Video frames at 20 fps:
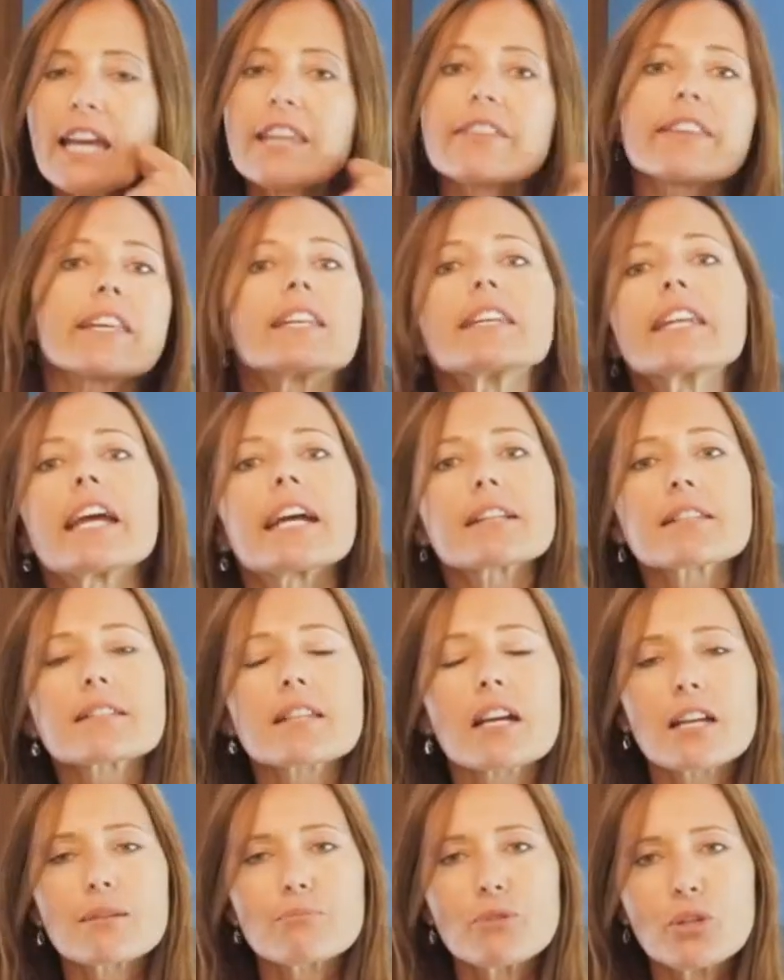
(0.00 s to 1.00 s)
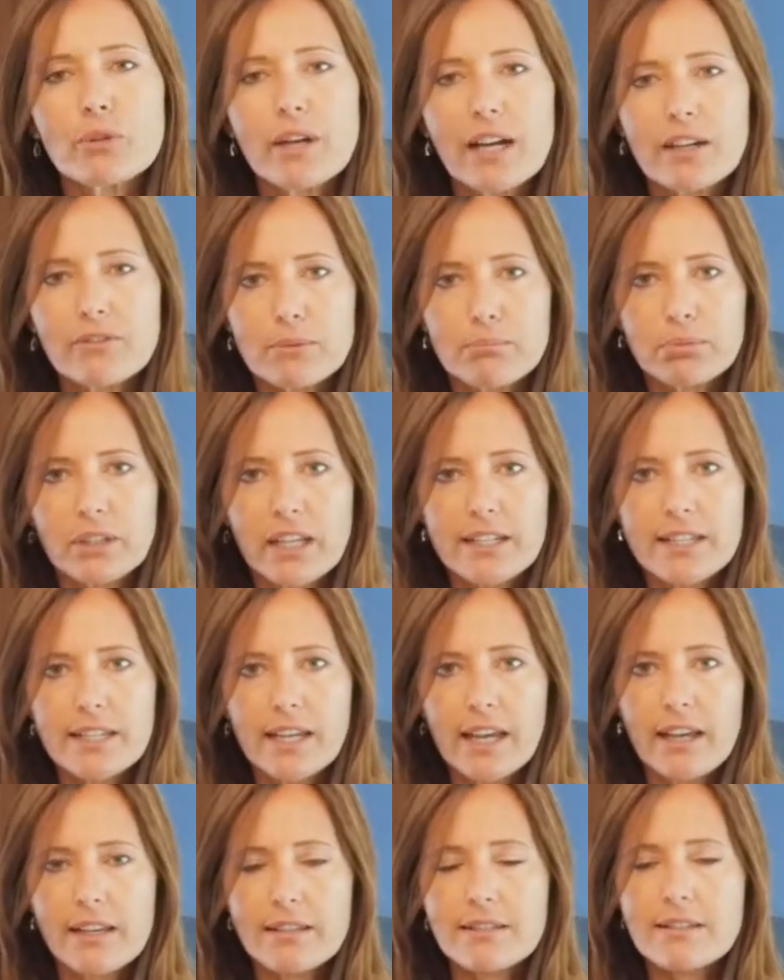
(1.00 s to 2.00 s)
The next time you have a blood
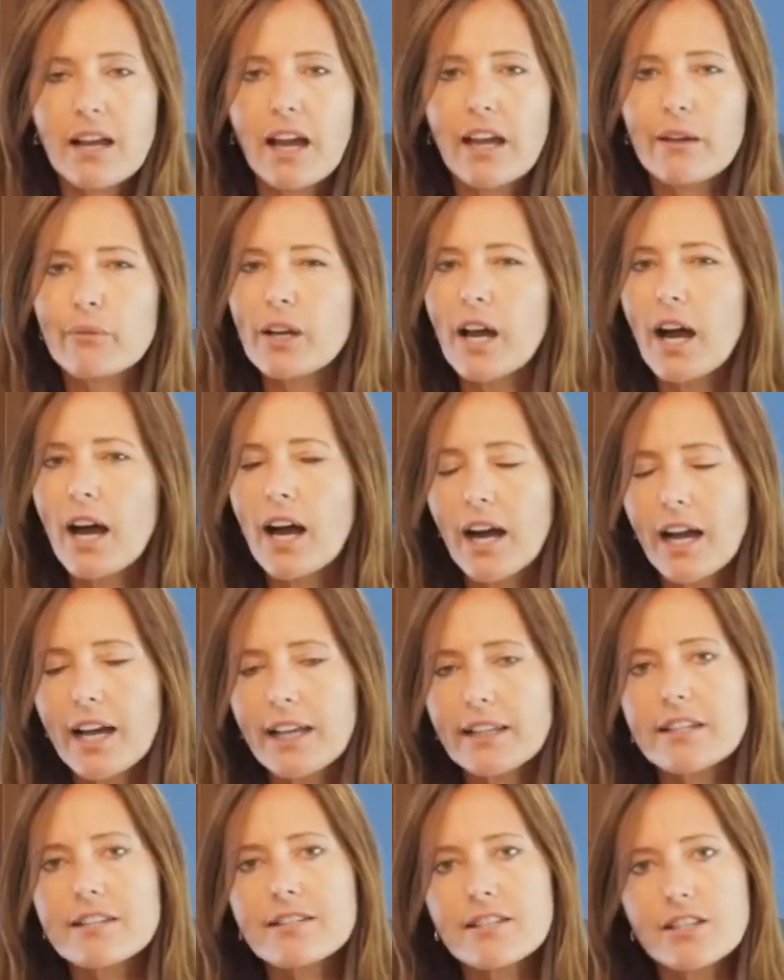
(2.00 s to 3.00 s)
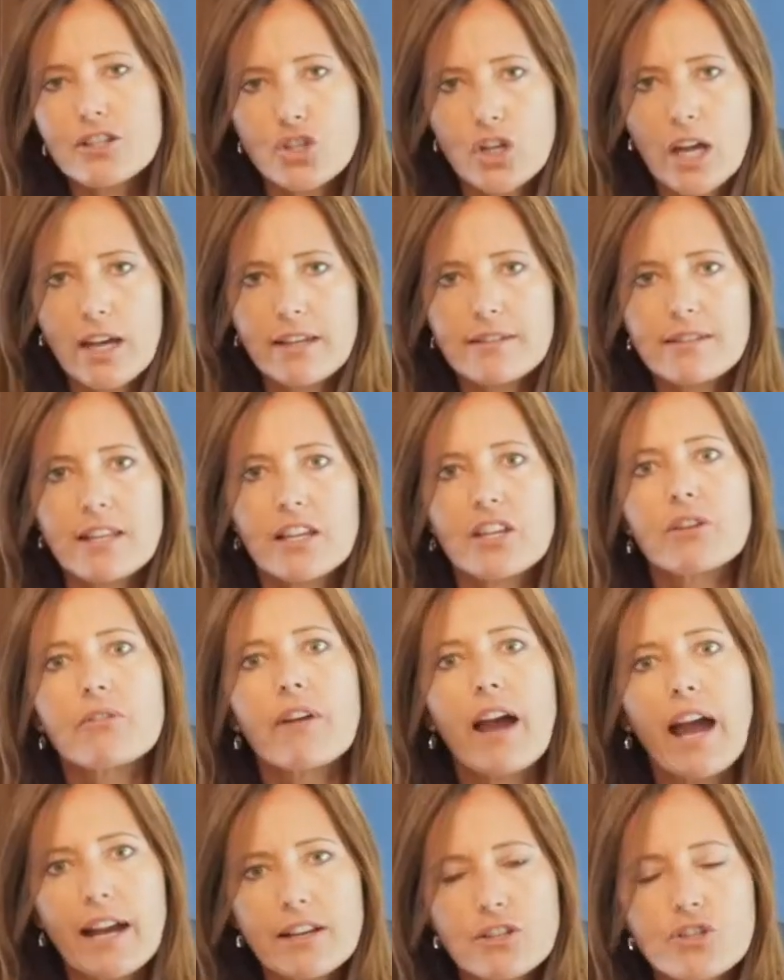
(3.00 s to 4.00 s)
test, I would highly suggest that you
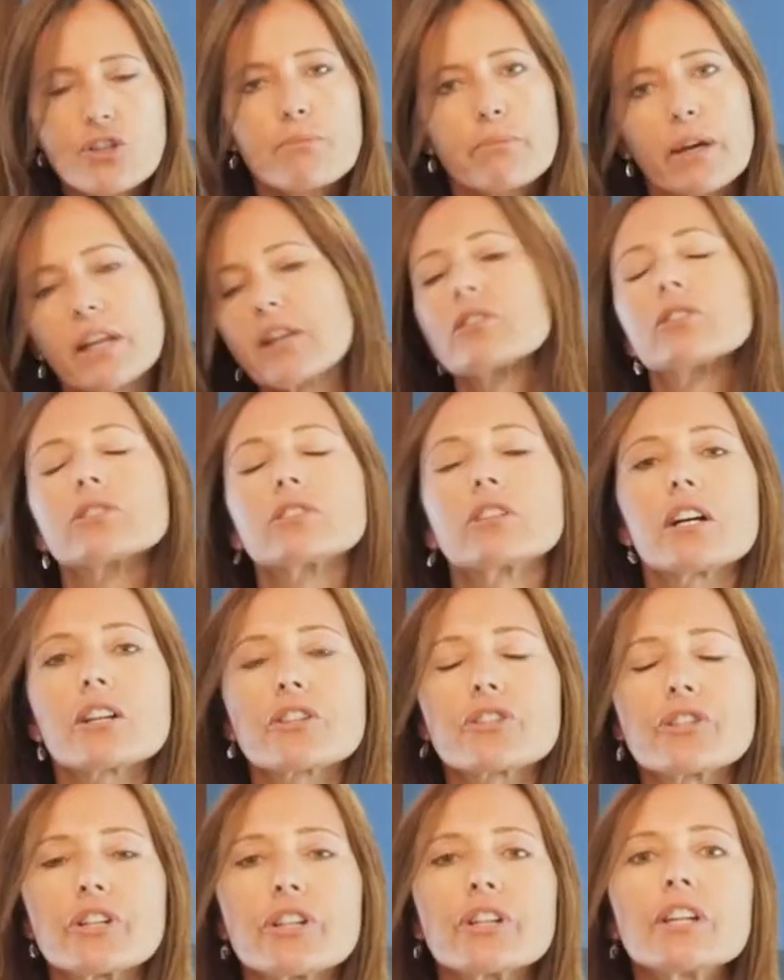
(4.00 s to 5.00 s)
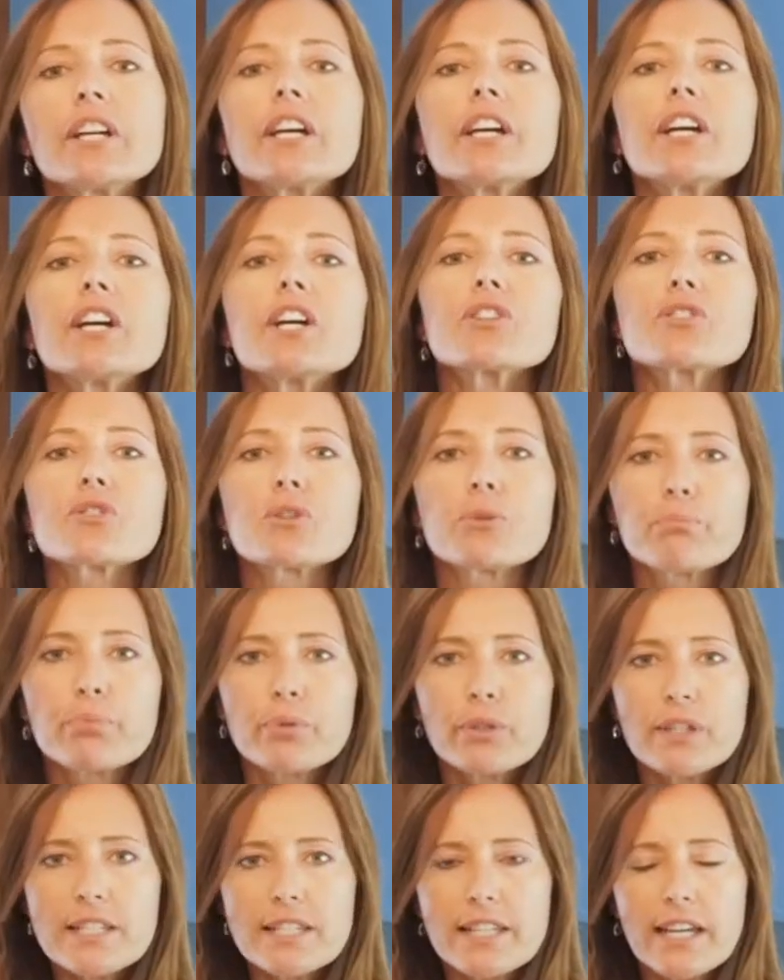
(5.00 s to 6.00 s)
ask your medical doctor to
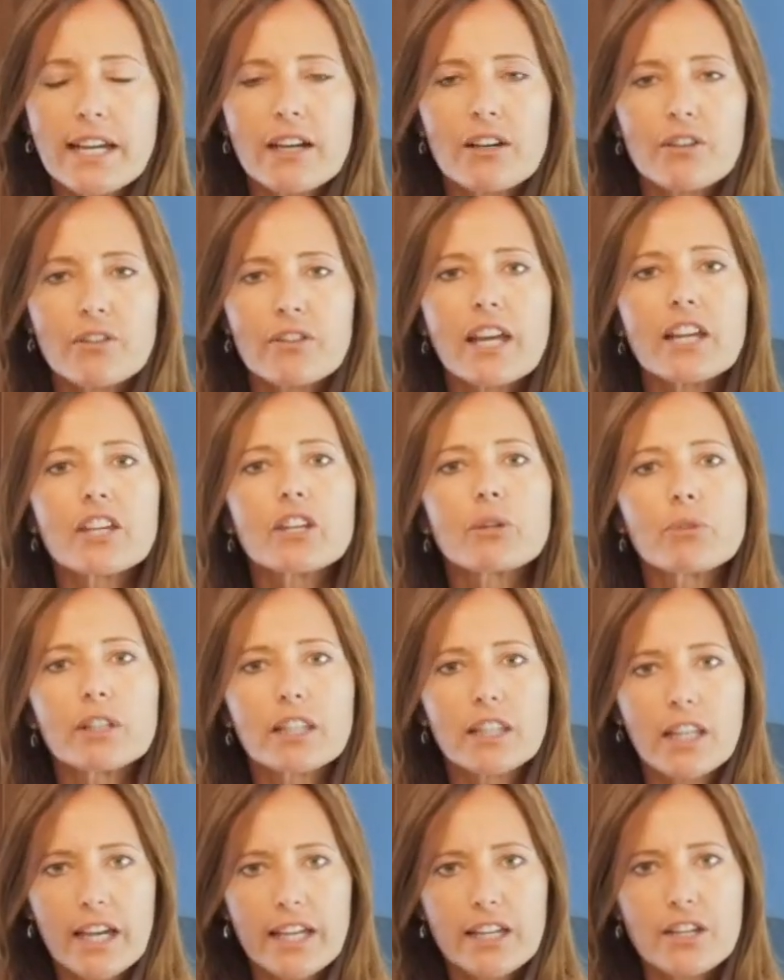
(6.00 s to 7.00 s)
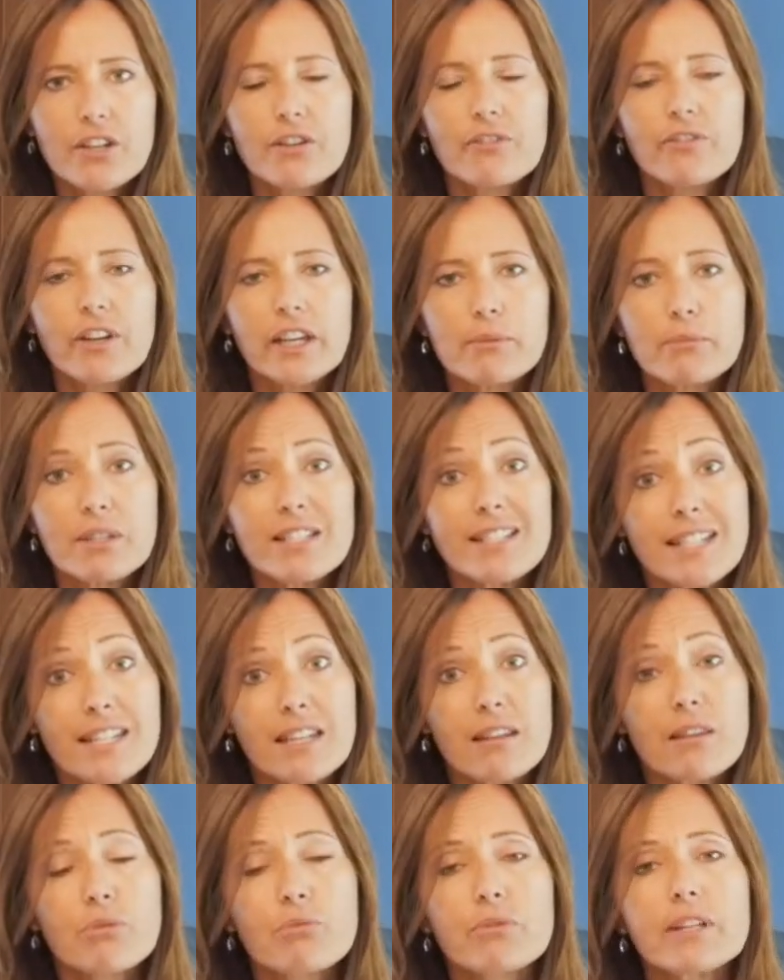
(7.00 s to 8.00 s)
put down that you would like your vitamin
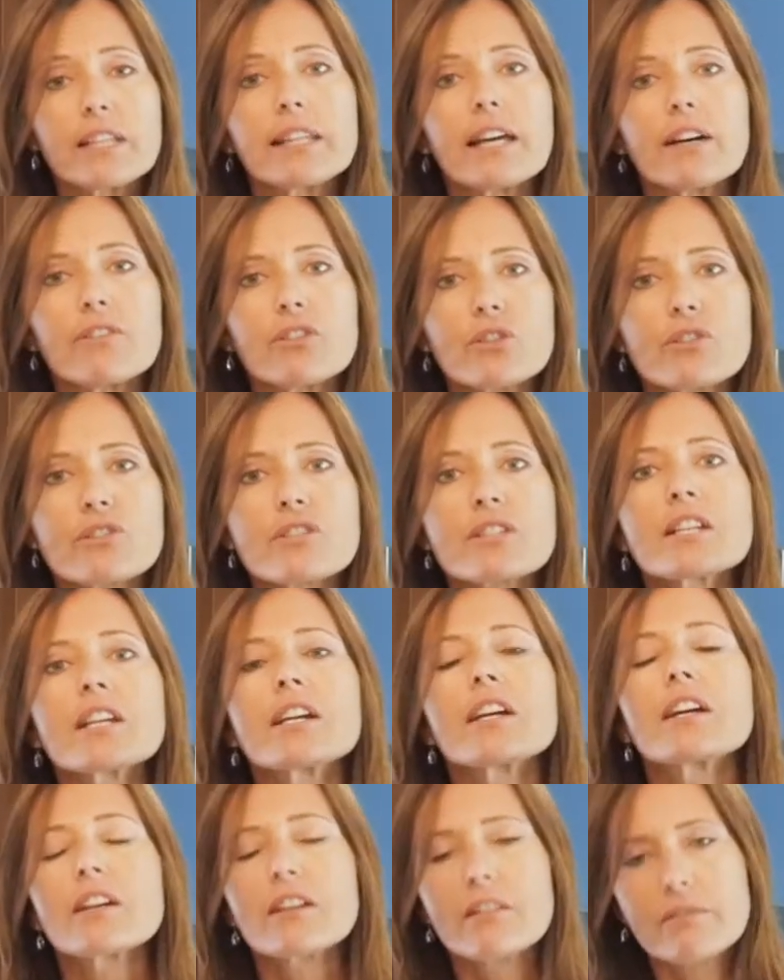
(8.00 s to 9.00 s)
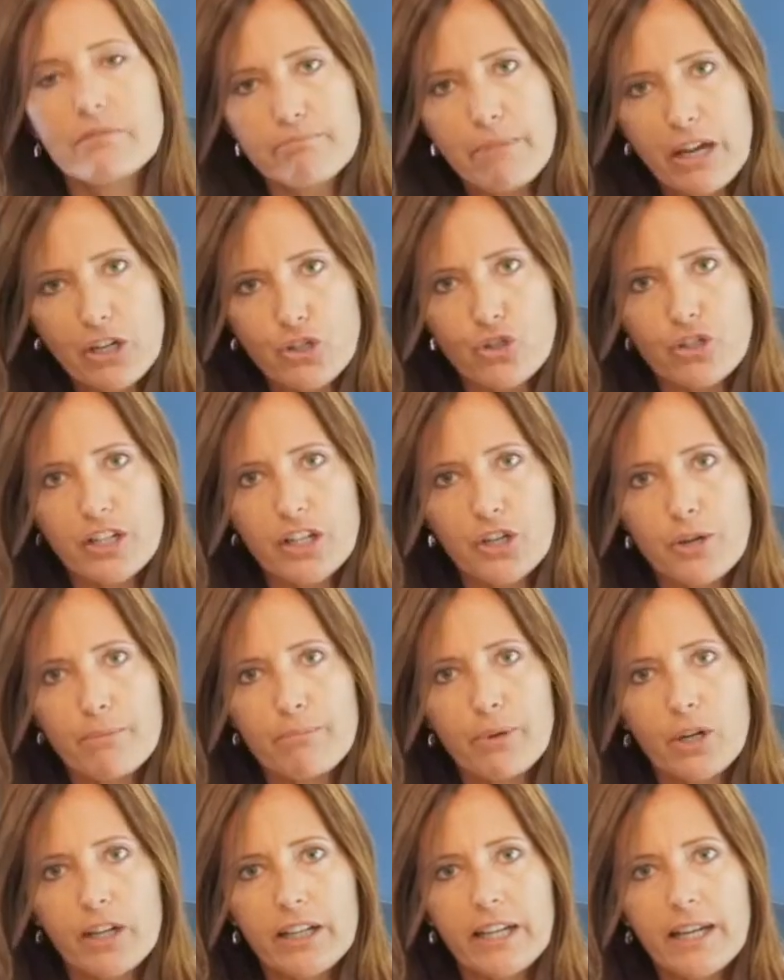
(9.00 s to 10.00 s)
D3 levels measured in your
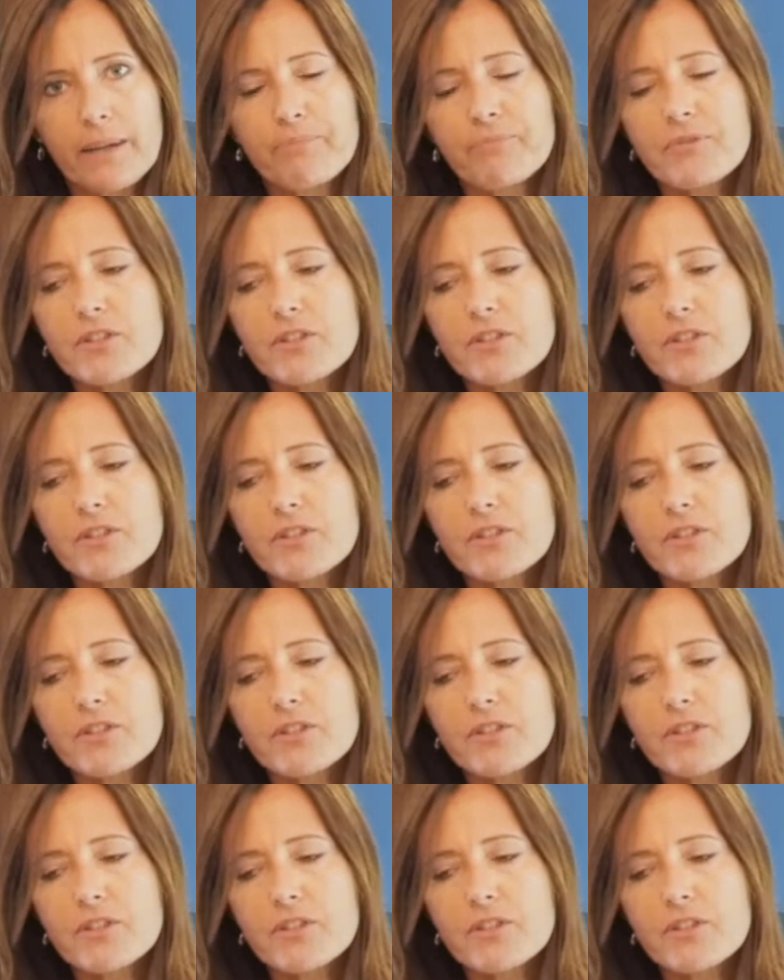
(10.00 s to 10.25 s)
body.